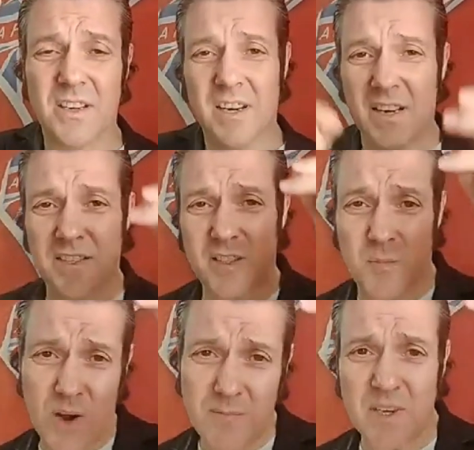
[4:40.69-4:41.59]
It's the
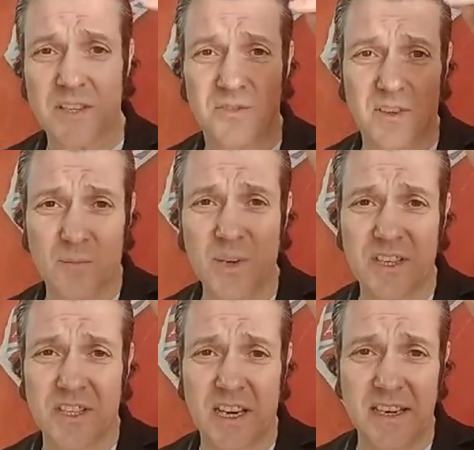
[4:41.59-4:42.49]
Prime Minister in the British
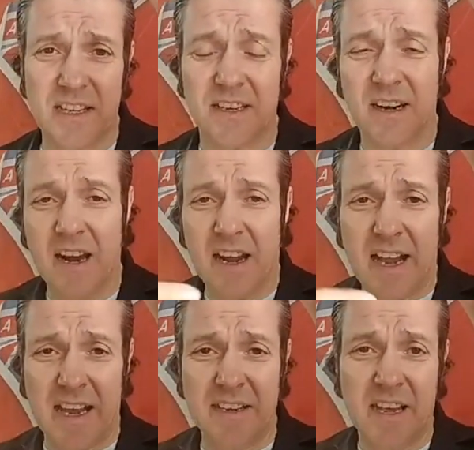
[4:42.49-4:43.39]
state here,
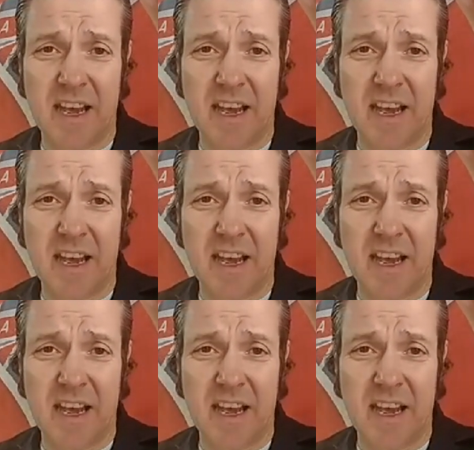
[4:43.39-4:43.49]
and